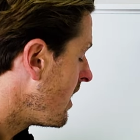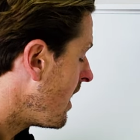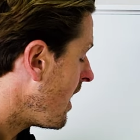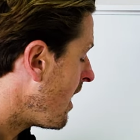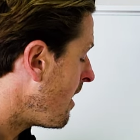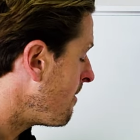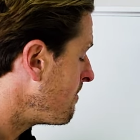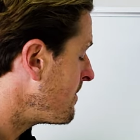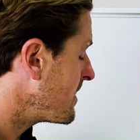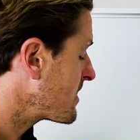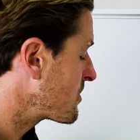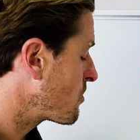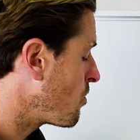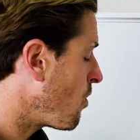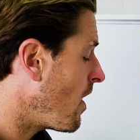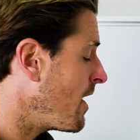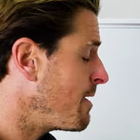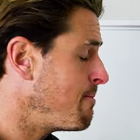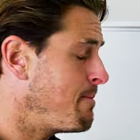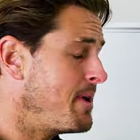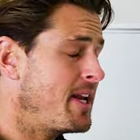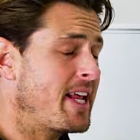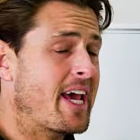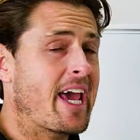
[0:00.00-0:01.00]
There's
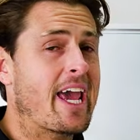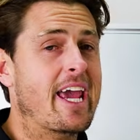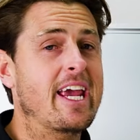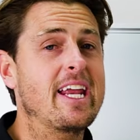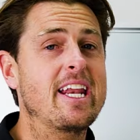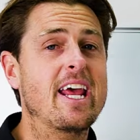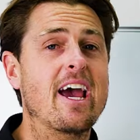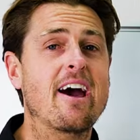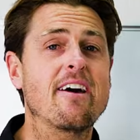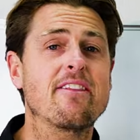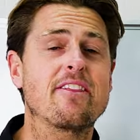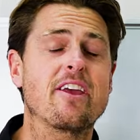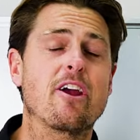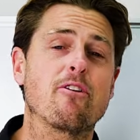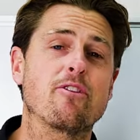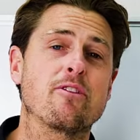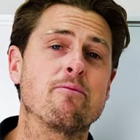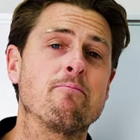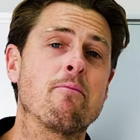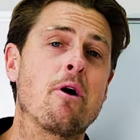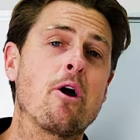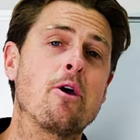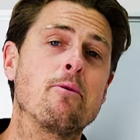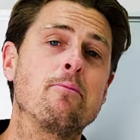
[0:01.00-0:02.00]
quite a bit of heat out there at
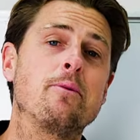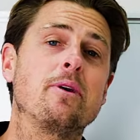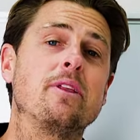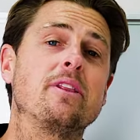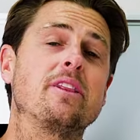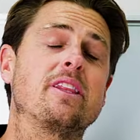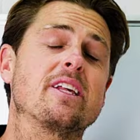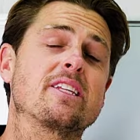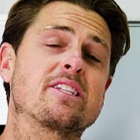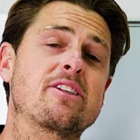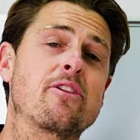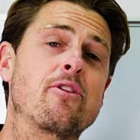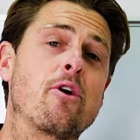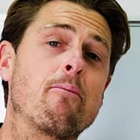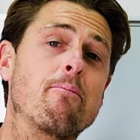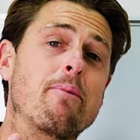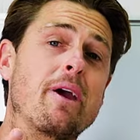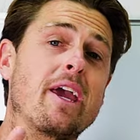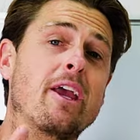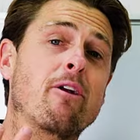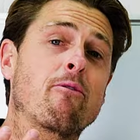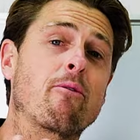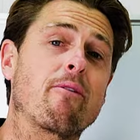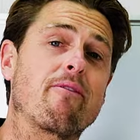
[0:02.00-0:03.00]
the moment that's not
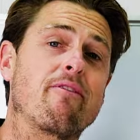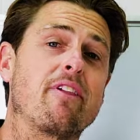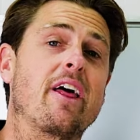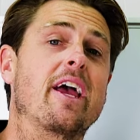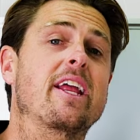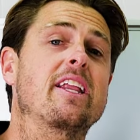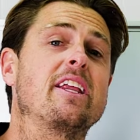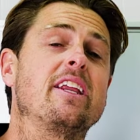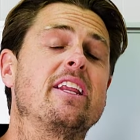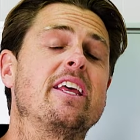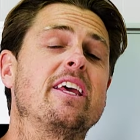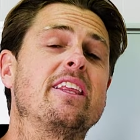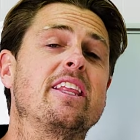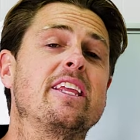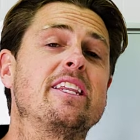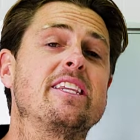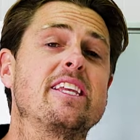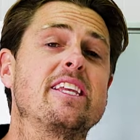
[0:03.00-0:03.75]
being reflected in the